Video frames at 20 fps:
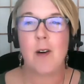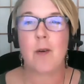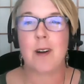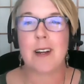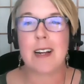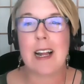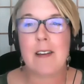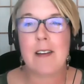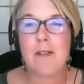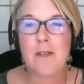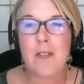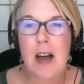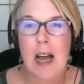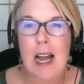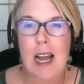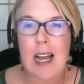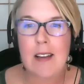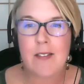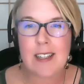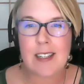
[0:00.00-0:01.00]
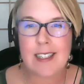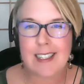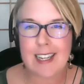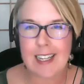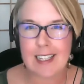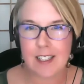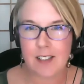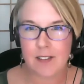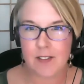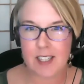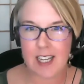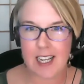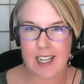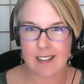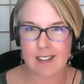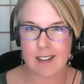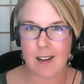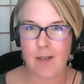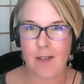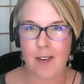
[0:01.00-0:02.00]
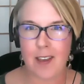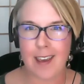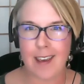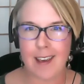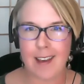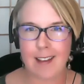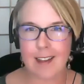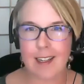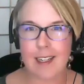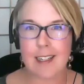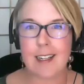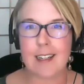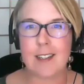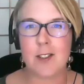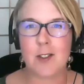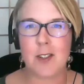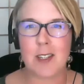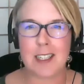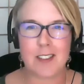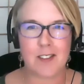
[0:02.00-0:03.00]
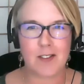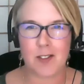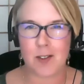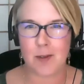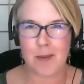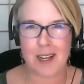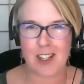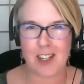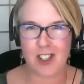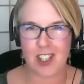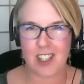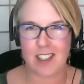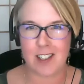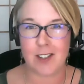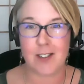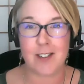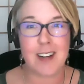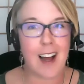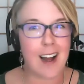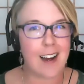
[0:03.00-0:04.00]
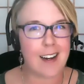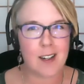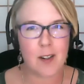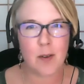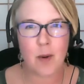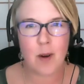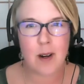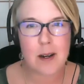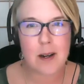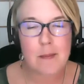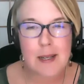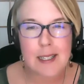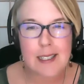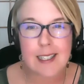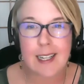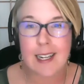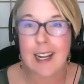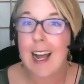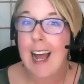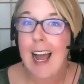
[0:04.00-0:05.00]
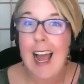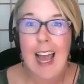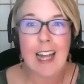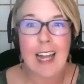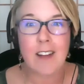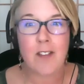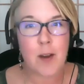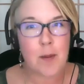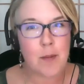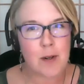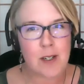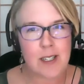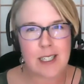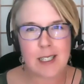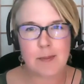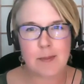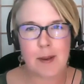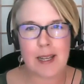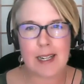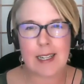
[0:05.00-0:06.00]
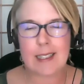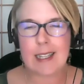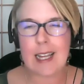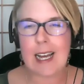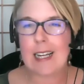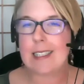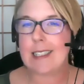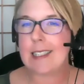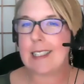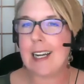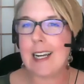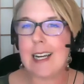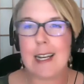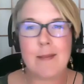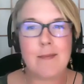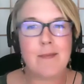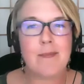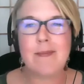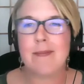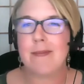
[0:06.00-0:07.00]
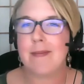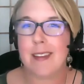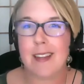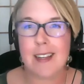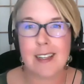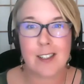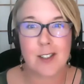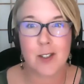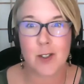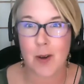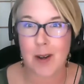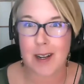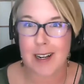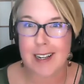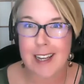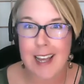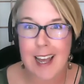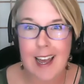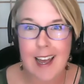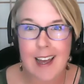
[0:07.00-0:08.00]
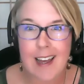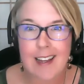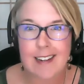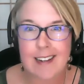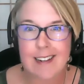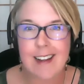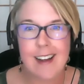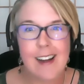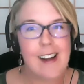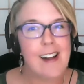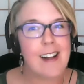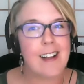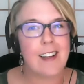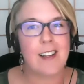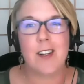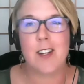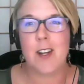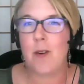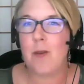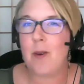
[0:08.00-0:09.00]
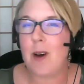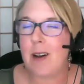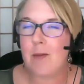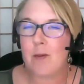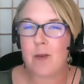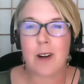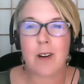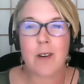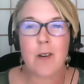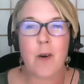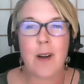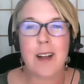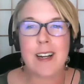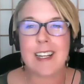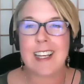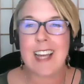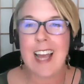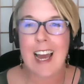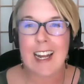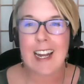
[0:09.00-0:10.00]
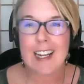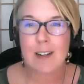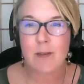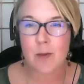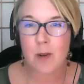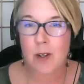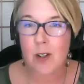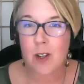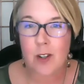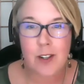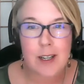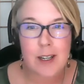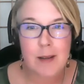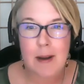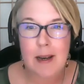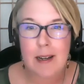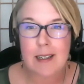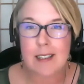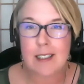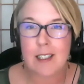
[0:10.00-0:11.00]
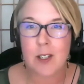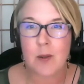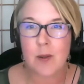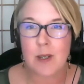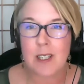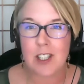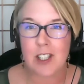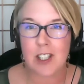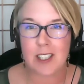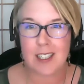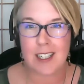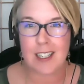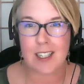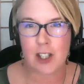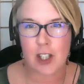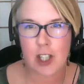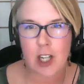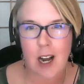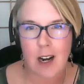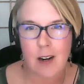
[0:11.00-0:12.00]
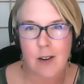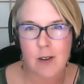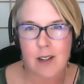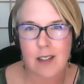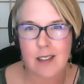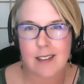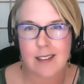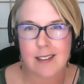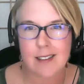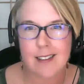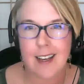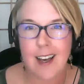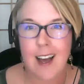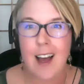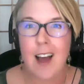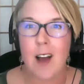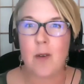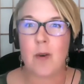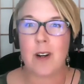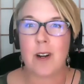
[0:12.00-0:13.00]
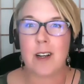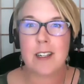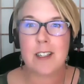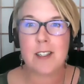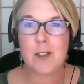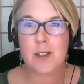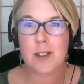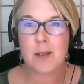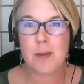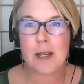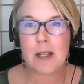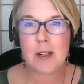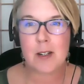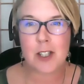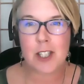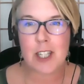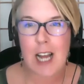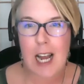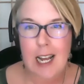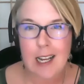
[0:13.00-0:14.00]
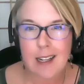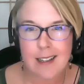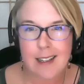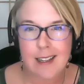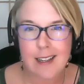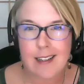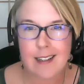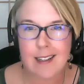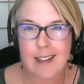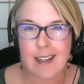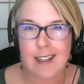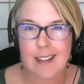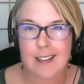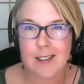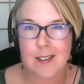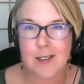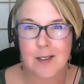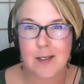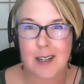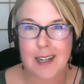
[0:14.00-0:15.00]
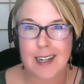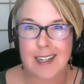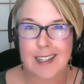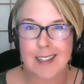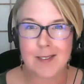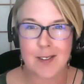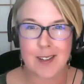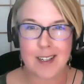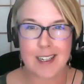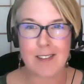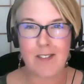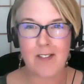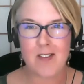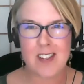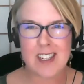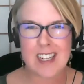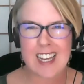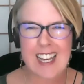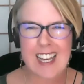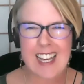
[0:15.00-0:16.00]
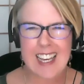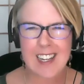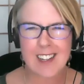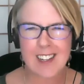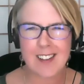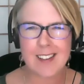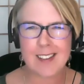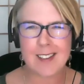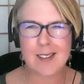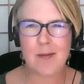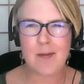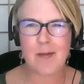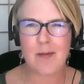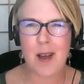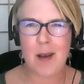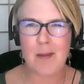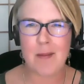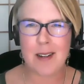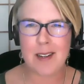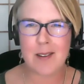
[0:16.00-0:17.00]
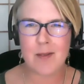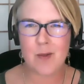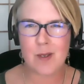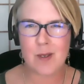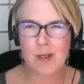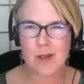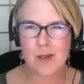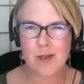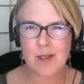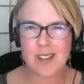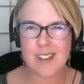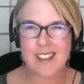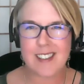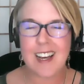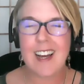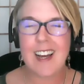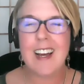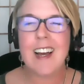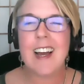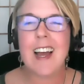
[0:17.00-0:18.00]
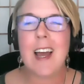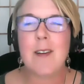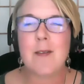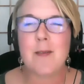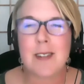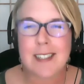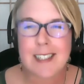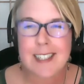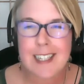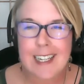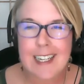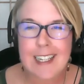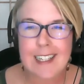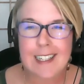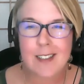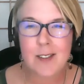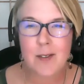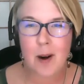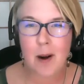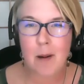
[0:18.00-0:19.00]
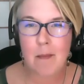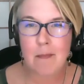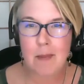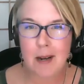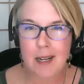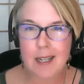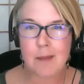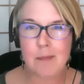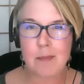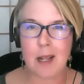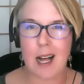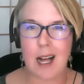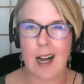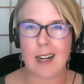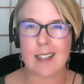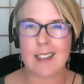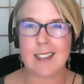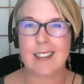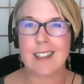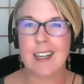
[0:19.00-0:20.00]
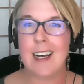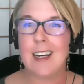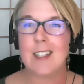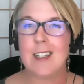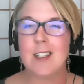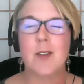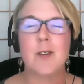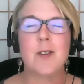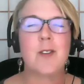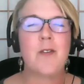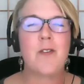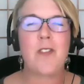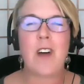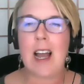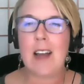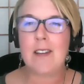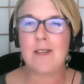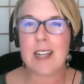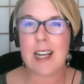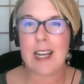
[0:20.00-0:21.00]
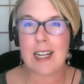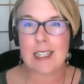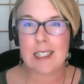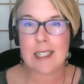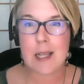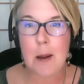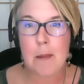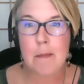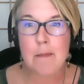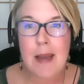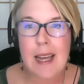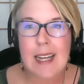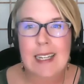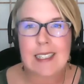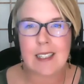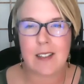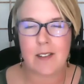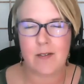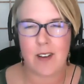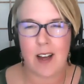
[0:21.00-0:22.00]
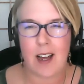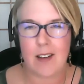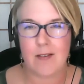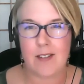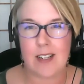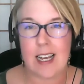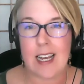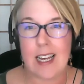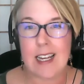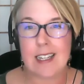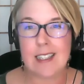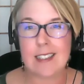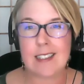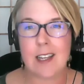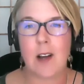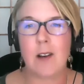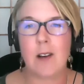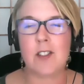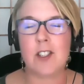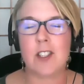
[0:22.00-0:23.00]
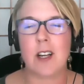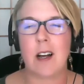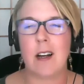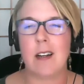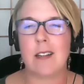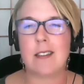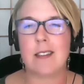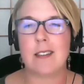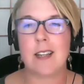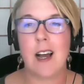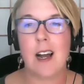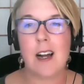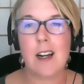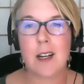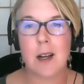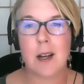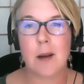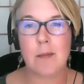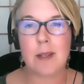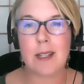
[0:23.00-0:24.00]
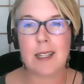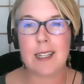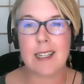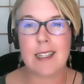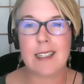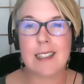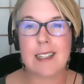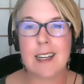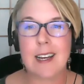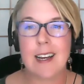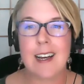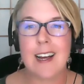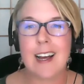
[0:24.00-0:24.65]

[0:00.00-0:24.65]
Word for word: we're going to have five intensive days of healing and transformation. You're not going to want to miss it. And if you participated last time, join again. You know what? We're going to get in. We're learning about intuition and chakras. We're going to do some inner child healing, right? We're going to heal some feminine wounds and we're digging into our money blocks. So it's five days, amazing five days of just complete